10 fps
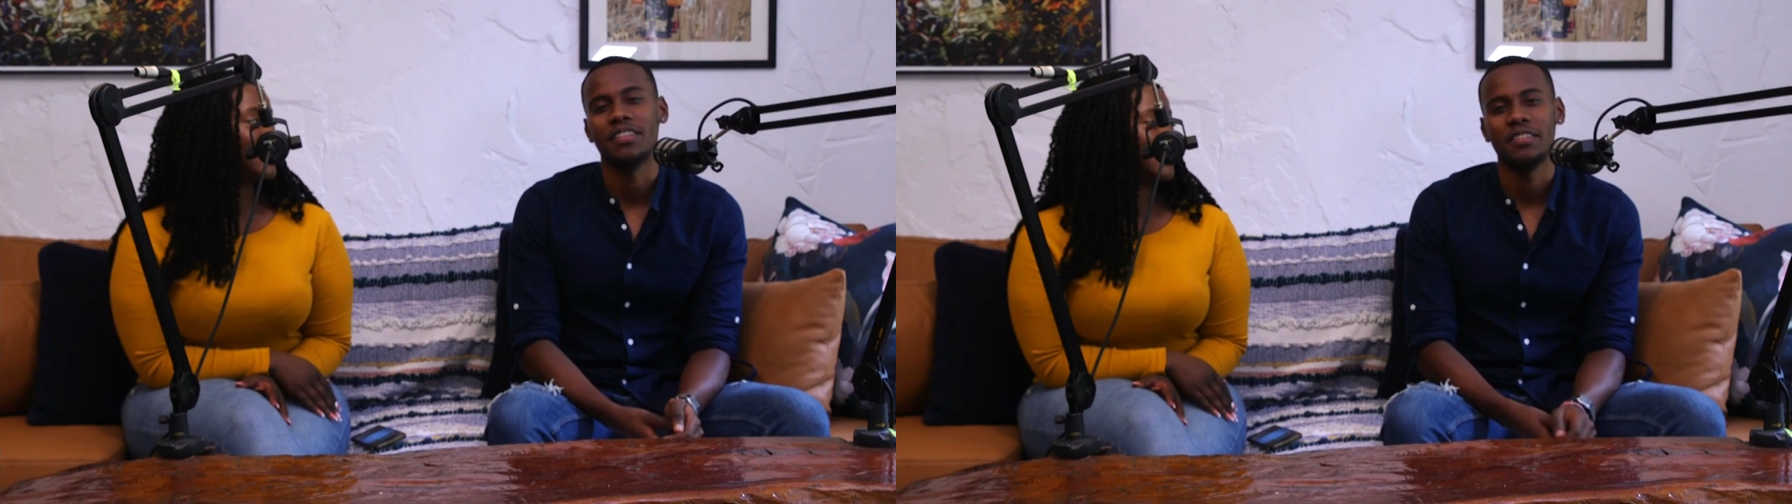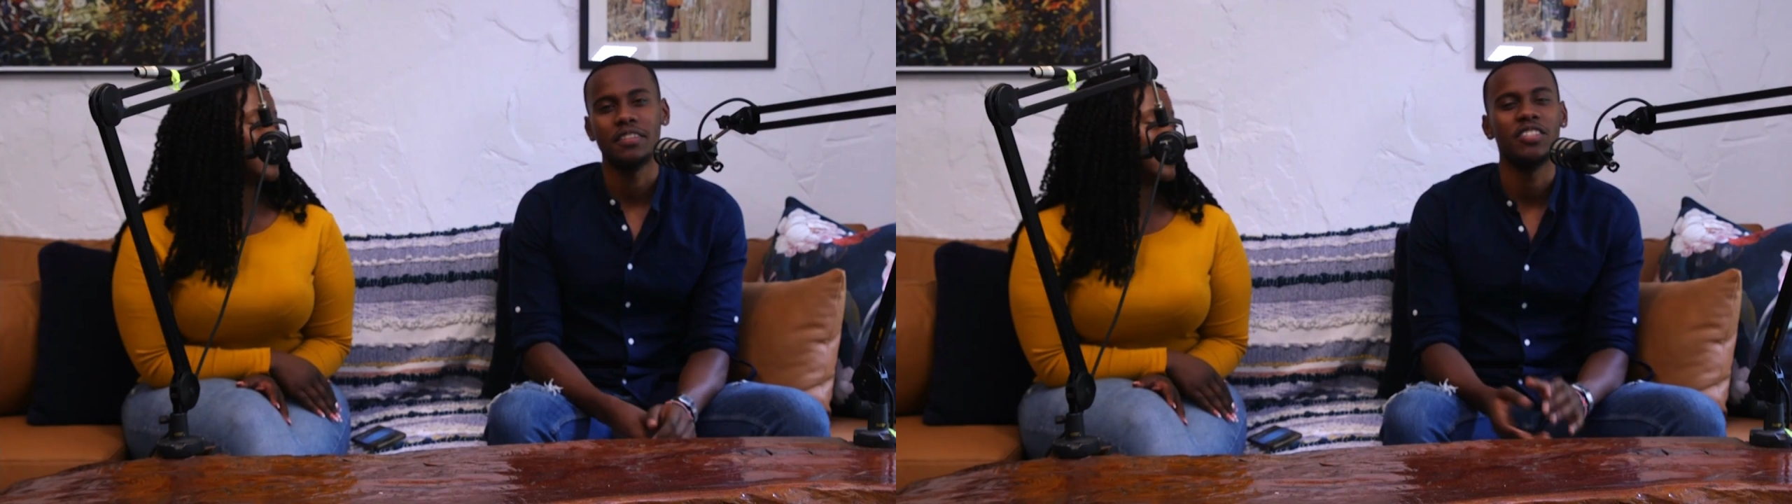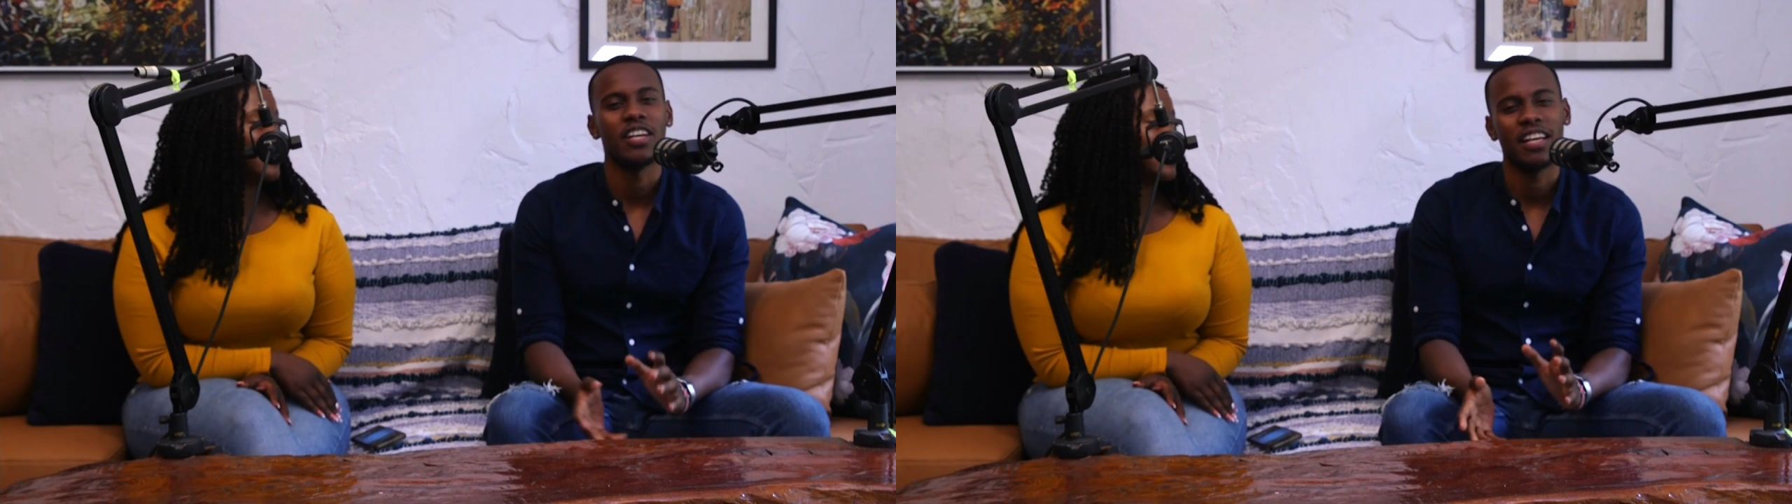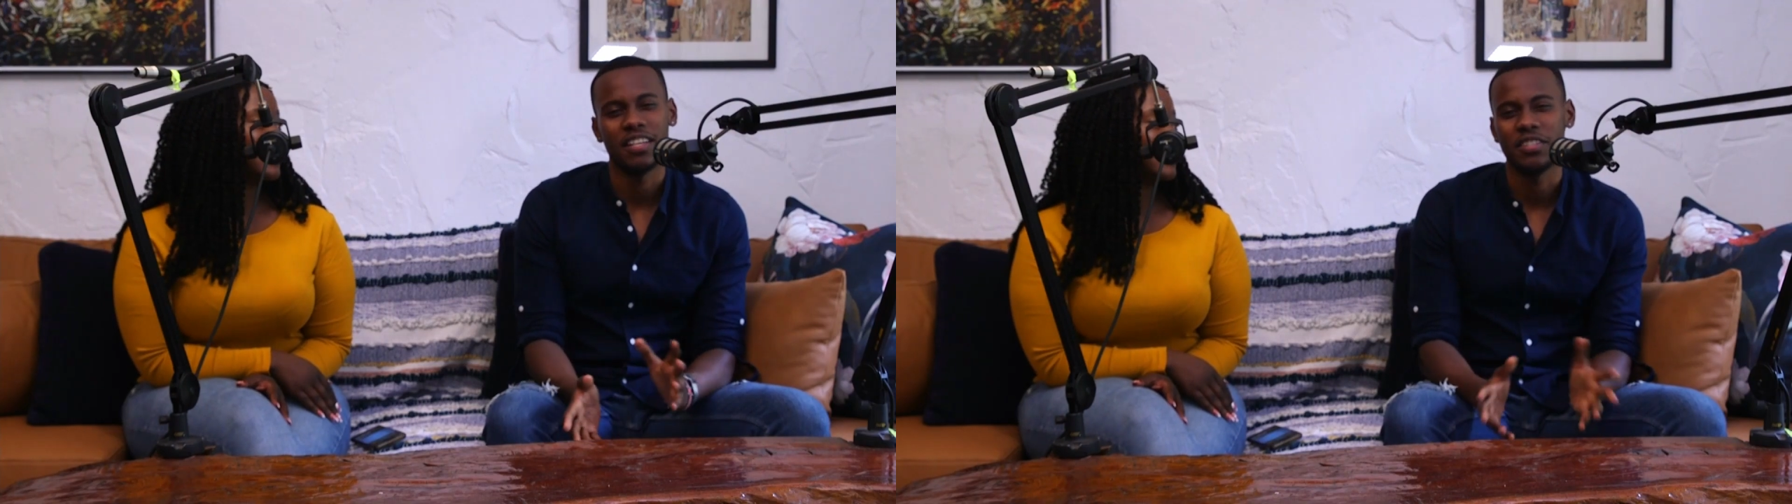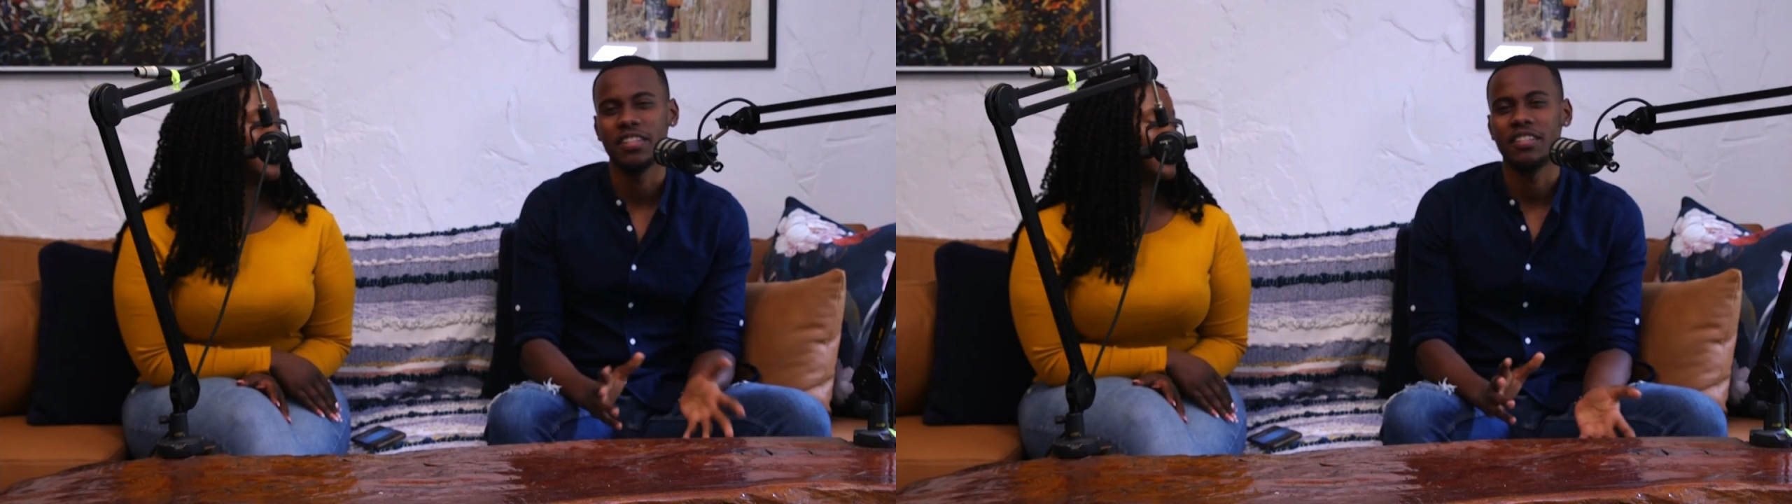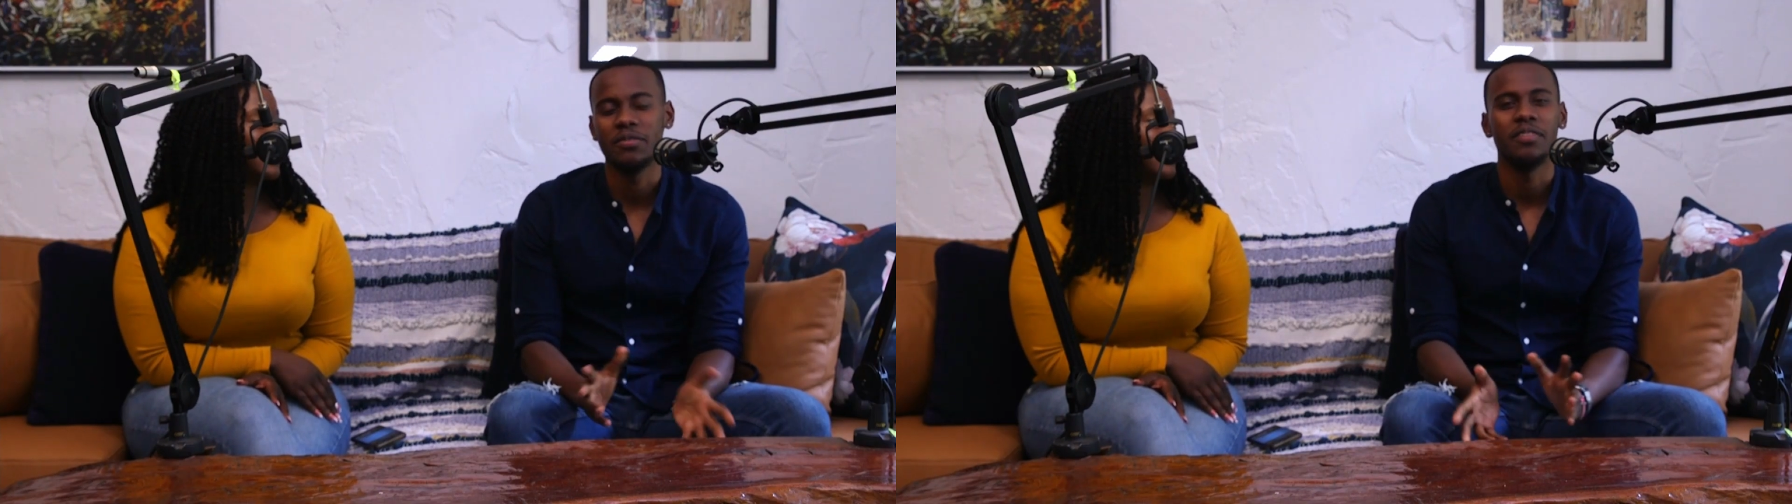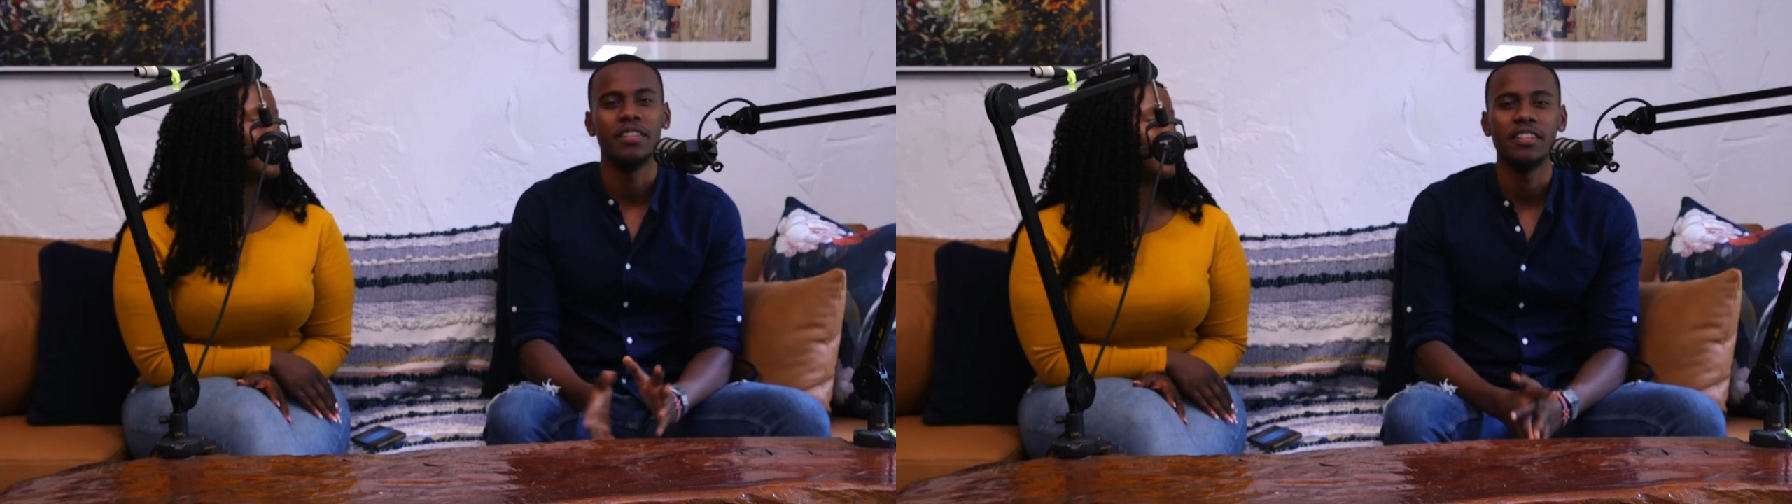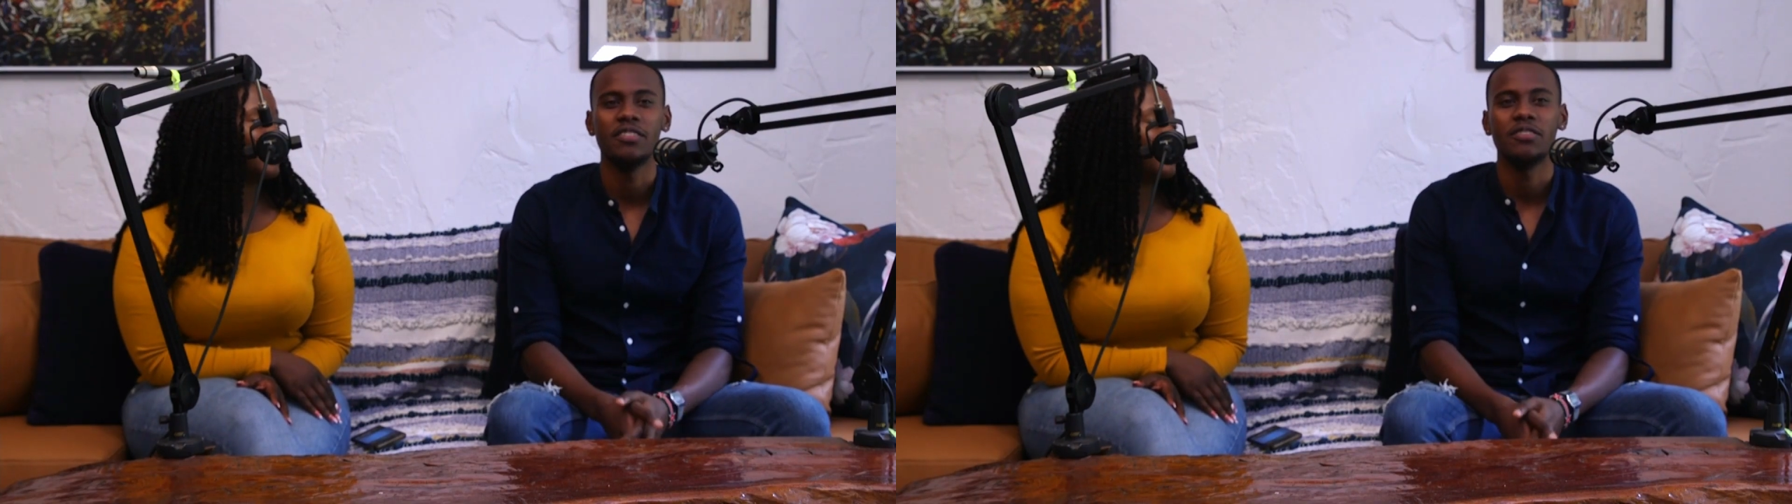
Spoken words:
and it's challenging and different things.